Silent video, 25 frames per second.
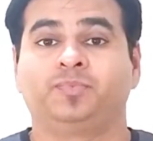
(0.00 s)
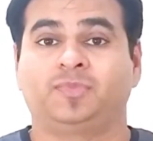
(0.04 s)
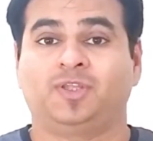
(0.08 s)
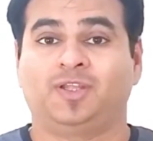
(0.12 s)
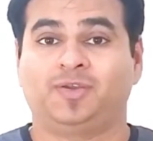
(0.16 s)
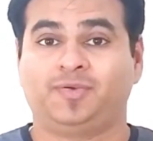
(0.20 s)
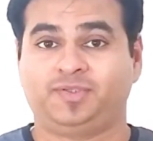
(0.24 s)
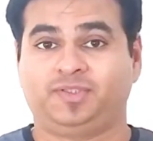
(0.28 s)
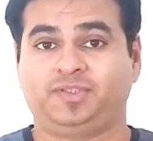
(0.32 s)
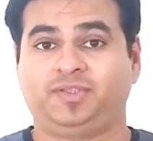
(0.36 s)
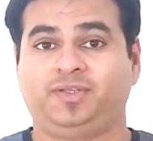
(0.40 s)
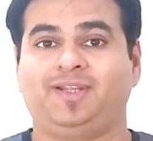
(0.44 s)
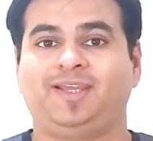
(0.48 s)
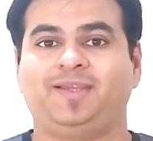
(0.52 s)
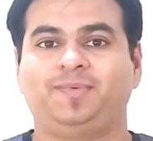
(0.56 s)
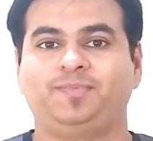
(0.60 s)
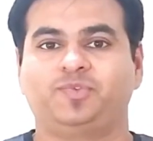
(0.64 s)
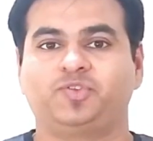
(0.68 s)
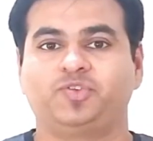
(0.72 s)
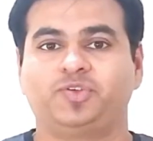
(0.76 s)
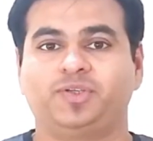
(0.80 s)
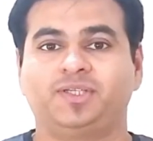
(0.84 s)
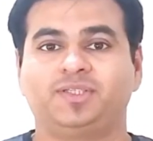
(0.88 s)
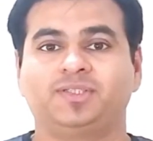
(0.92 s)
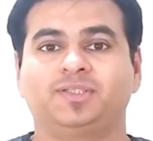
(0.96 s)
Now, as the name
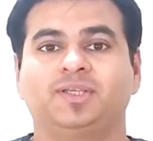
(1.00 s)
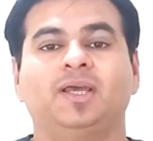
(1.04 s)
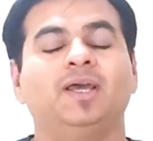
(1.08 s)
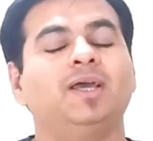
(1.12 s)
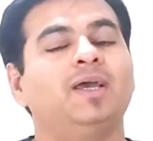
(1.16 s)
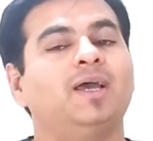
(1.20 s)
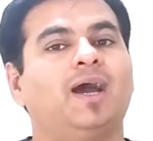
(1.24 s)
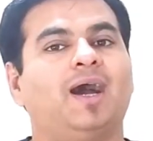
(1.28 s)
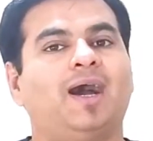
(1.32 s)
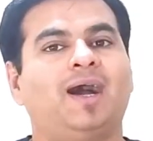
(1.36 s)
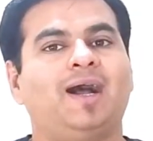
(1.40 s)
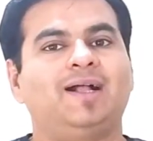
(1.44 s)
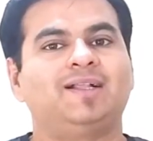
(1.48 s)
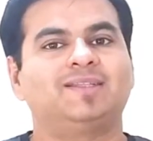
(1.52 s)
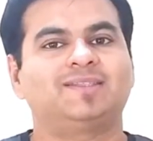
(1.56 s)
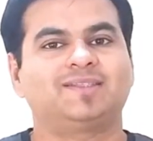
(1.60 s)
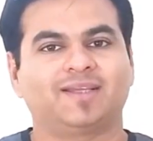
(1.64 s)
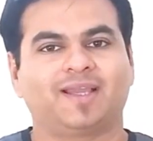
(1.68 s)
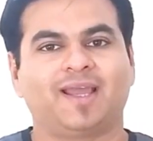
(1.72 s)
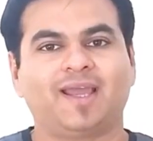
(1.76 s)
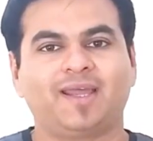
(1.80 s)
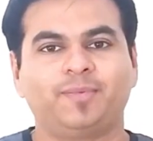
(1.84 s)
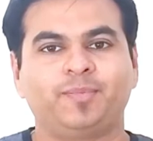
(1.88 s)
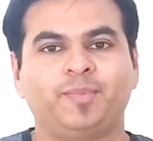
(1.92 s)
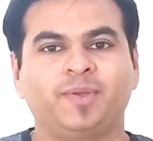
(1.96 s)
says, IELTS
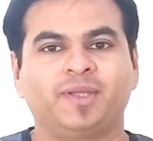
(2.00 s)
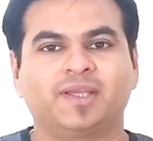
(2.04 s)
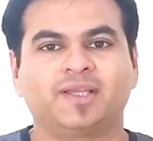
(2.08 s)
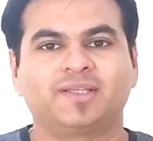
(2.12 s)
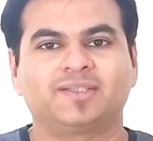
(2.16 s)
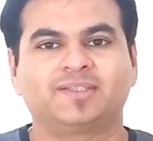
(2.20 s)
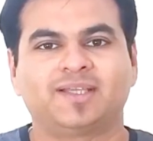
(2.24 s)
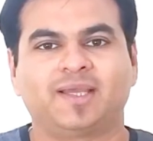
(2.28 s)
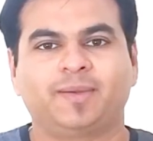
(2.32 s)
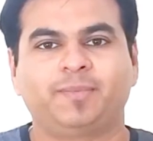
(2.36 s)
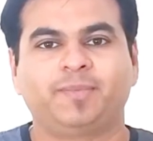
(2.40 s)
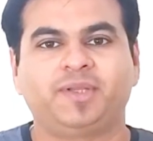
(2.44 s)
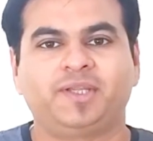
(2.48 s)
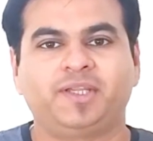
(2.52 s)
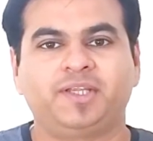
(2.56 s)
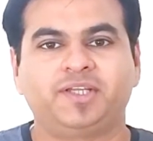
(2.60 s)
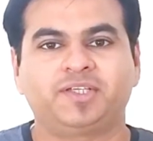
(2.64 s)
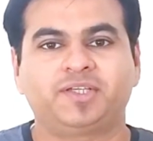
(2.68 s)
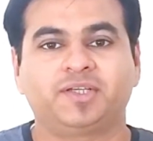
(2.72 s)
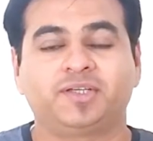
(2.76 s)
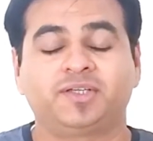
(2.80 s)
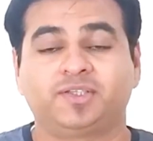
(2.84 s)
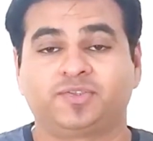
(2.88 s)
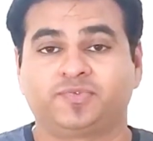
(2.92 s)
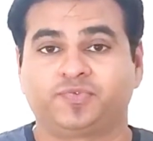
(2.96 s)
academic
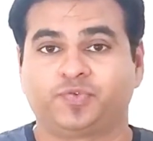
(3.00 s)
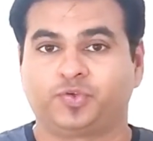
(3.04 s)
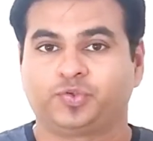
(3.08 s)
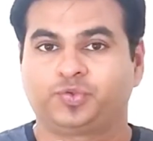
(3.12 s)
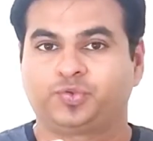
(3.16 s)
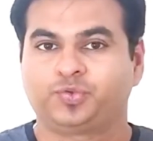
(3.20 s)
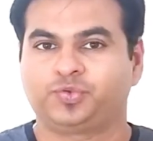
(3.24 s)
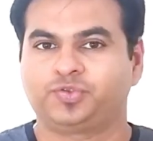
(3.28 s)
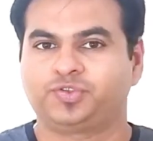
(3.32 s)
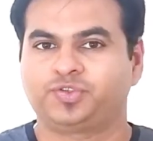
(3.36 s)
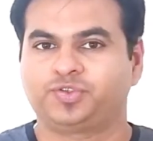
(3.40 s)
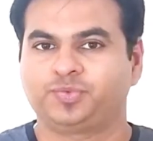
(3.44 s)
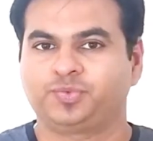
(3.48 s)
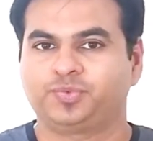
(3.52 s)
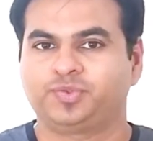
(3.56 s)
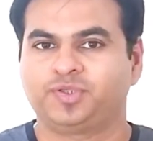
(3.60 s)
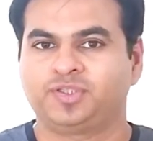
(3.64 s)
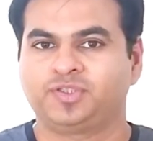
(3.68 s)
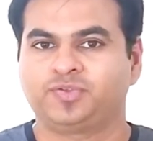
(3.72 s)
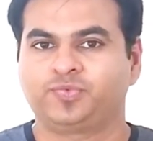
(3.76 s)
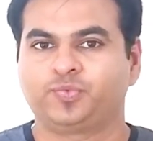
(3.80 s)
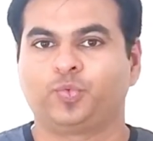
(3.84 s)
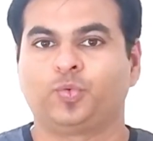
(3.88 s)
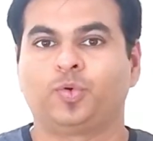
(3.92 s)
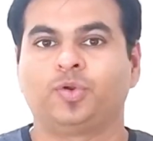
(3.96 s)
examination is for those
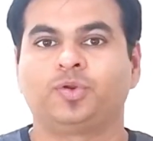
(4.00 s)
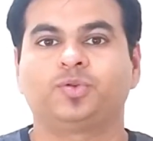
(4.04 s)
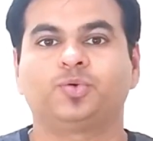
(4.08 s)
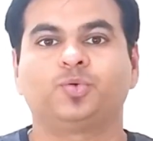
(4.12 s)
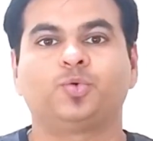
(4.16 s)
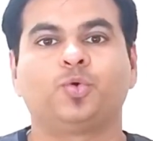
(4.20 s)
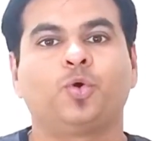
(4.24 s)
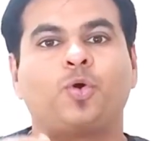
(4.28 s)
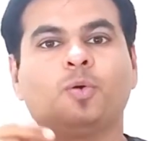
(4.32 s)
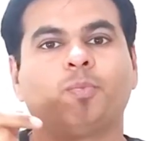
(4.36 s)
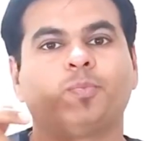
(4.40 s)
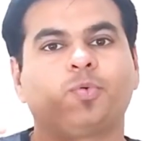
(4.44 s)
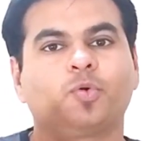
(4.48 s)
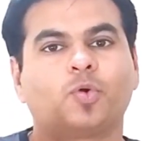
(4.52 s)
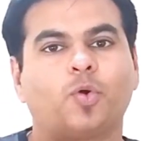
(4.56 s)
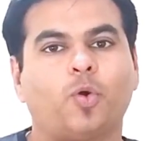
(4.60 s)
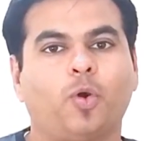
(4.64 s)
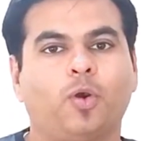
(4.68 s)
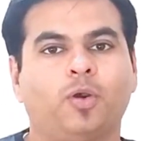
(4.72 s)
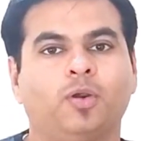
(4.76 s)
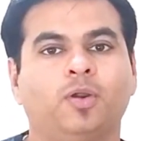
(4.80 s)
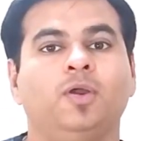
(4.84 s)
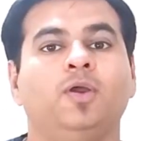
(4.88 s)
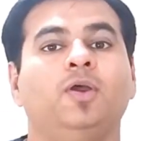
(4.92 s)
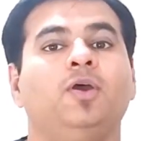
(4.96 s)
students who want to go
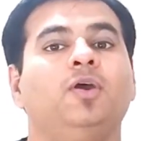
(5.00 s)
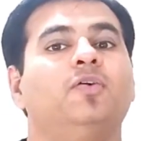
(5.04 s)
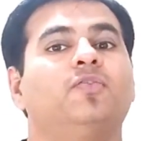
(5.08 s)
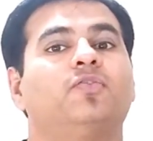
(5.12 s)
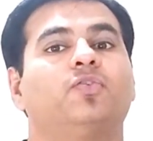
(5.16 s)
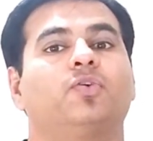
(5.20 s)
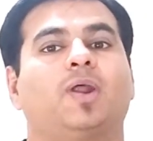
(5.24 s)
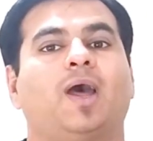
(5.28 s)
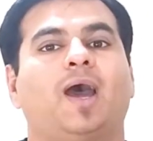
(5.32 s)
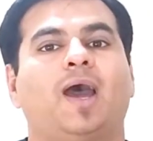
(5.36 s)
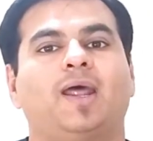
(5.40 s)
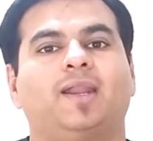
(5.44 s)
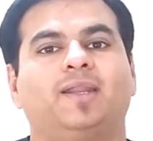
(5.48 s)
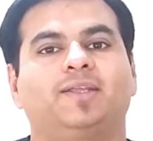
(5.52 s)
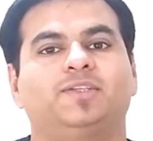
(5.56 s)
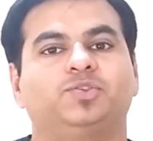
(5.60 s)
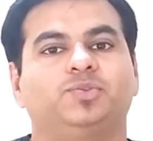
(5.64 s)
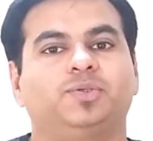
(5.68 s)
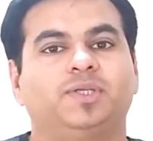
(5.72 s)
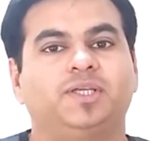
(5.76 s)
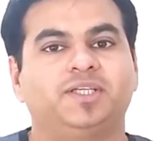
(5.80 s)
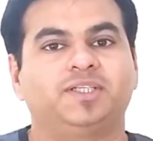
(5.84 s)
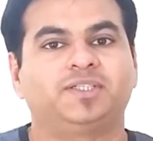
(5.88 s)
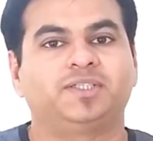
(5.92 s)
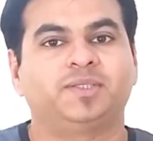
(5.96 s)
abroad for higher
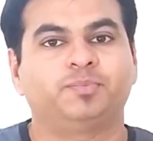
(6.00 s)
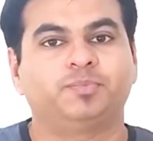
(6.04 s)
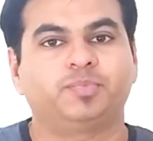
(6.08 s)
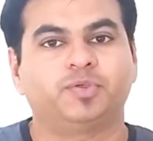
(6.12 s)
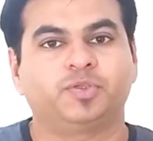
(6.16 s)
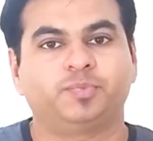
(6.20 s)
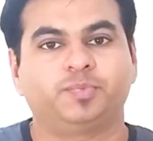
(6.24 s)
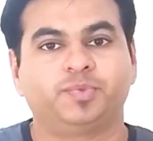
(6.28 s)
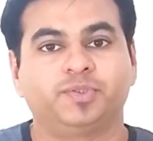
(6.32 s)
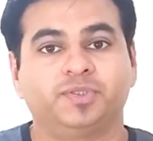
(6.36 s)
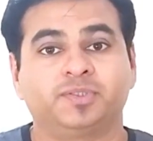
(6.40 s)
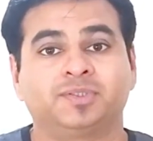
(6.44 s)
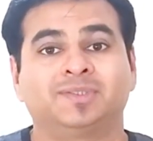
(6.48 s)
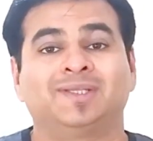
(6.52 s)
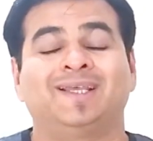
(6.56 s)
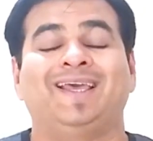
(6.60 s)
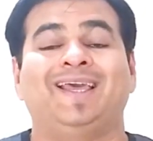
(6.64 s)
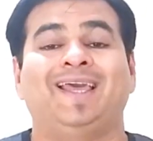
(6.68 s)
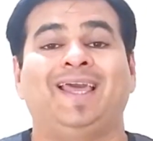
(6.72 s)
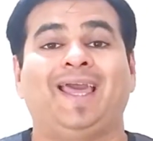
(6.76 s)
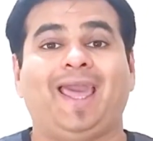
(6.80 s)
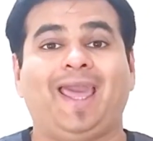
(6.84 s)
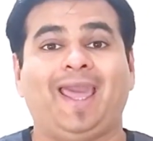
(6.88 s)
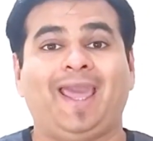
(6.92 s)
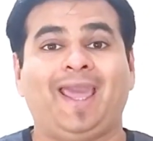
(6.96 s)
education purpose,
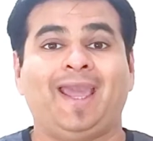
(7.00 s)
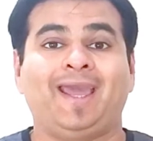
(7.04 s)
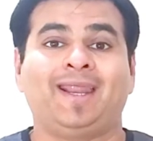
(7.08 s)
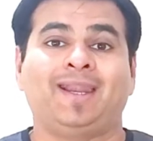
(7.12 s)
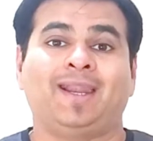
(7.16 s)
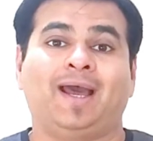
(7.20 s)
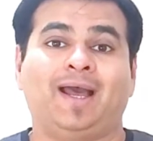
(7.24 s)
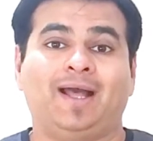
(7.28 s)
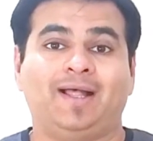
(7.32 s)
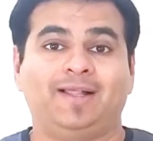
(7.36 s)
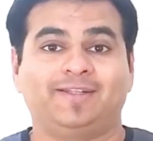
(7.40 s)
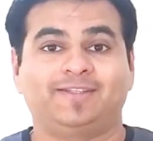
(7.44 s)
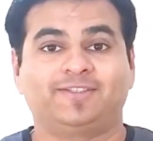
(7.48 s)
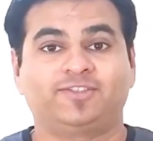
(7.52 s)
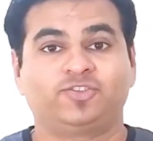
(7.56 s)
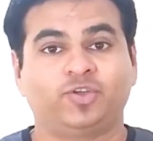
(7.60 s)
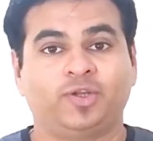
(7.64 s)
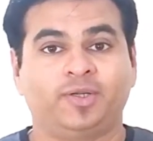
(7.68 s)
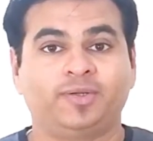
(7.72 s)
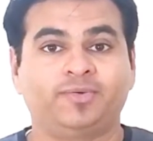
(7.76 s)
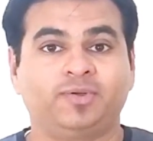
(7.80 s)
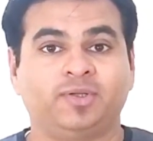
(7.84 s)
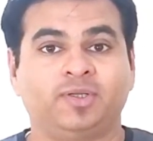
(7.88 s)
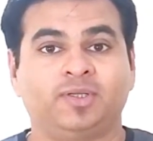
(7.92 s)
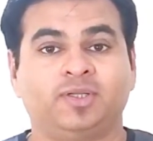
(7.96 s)
and IELTS
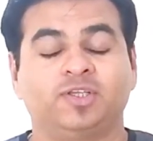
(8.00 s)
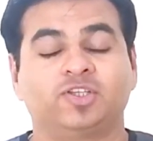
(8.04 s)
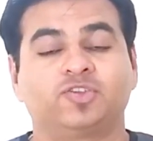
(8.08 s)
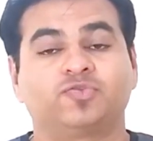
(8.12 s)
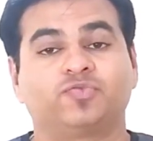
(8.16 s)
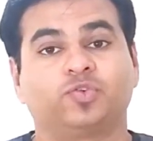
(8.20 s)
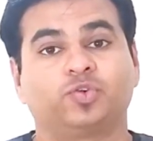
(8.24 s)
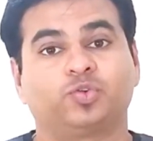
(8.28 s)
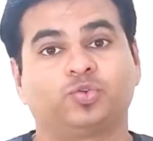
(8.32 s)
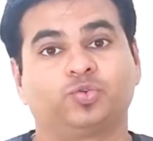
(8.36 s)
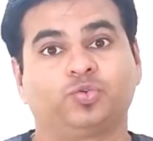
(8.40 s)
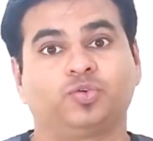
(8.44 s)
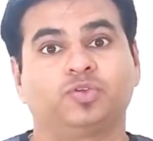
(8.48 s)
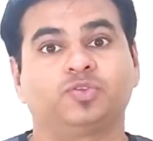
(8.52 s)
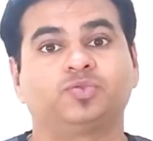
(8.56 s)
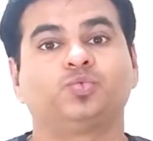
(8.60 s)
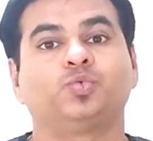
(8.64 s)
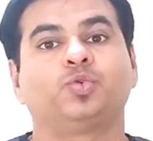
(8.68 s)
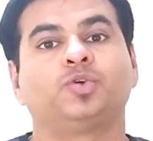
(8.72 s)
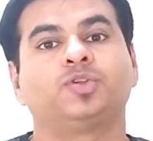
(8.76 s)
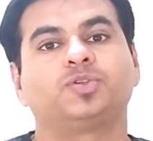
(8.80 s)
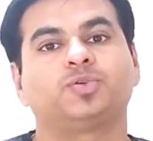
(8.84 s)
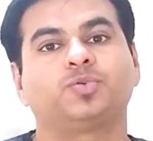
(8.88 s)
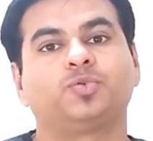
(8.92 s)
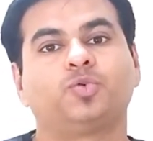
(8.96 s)
general is for those who
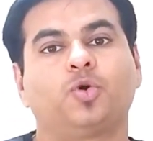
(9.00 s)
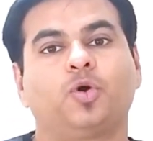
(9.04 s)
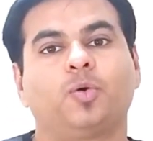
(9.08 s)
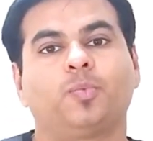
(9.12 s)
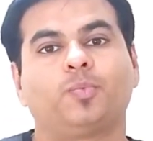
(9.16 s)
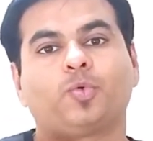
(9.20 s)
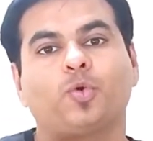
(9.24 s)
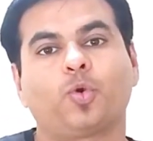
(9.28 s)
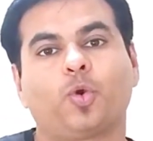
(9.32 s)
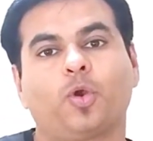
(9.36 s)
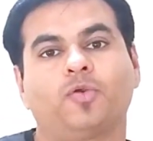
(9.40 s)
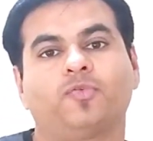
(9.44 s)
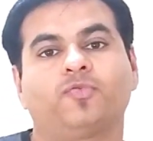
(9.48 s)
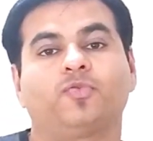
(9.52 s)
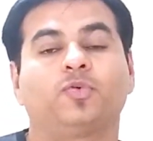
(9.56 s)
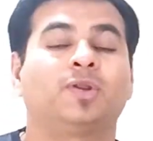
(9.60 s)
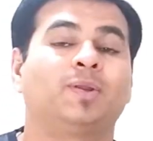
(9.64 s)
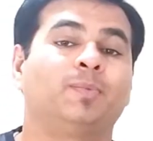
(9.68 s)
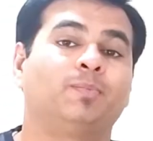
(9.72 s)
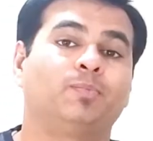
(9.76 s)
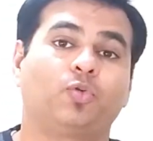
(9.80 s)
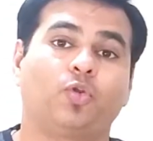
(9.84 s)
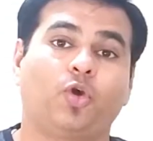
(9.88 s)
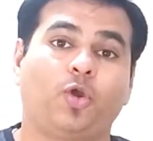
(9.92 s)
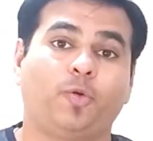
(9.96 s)
want to go abroad for
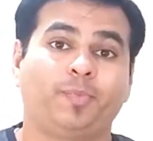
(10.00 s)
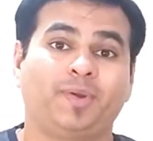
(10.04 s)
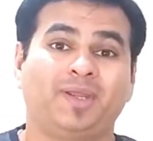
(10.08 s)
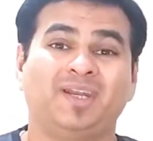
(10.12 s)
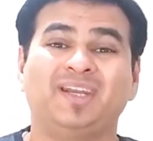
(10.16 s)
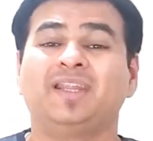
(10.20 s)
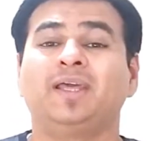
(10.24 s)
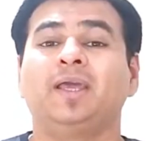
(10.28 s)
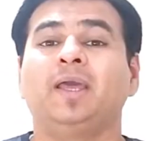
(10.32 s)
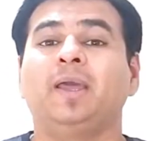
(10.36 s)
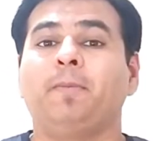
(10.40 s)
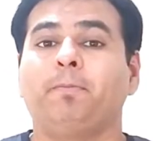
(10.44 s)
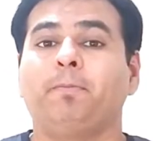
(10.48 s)
employment,